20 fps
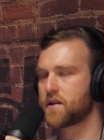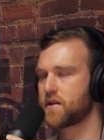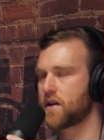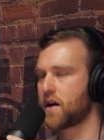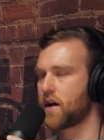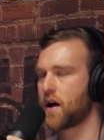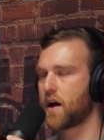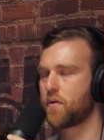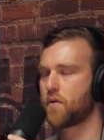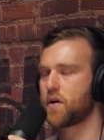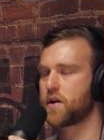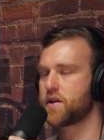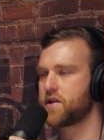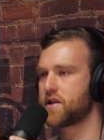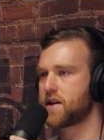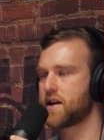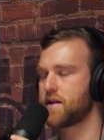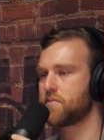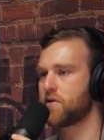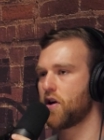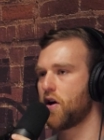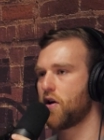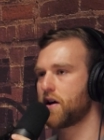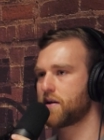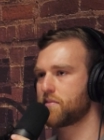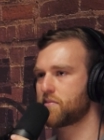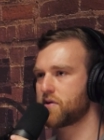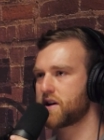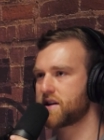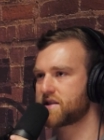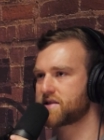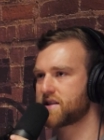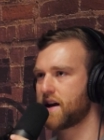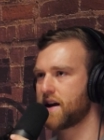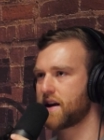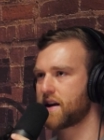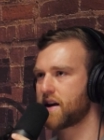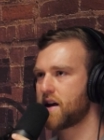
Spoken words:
I want you to keep going, but it's like